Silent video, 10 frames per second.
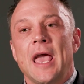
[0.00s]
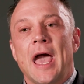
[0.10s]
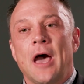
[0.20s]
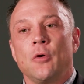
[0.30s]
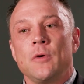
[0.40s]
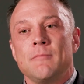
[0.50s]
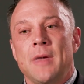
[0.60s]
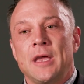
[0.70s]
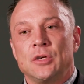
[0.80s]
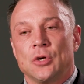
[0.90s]
How do we
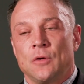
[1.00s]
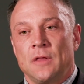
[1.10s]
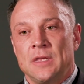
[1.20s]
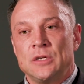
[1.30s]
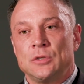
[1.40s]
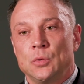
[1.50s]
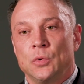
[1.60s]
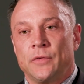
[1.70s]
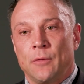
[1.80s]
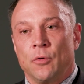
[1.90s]
make sure that these
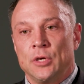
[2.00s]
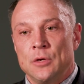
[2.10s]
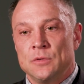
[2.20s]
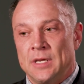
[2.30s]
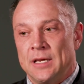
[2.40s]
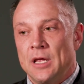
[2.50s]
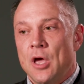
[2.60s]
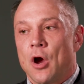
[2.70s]
tools that we're using